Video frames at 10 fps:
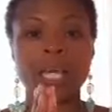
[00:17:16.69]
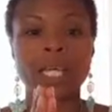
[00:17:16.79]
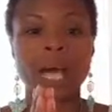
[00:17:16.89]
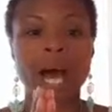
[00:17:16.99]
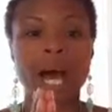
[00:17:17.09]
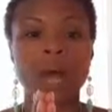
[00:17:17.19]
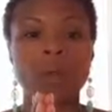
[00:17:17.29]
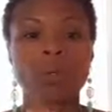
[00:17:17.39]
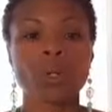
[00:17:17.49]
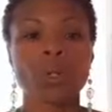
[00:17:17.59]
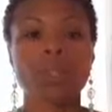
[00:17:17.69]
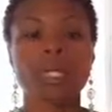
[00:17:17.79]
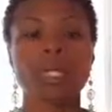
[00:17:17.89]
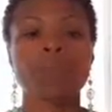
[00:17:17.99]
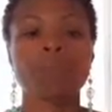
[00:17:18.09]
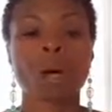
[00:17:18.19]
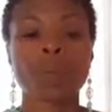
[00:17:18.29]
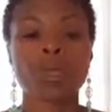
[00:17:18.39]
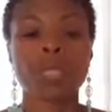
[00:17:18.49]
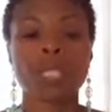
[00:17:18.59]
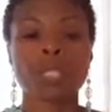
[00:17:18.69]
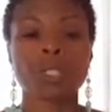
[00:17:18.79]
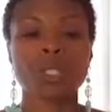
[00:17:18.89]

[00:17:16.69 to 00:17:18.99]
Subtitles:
and I will be posting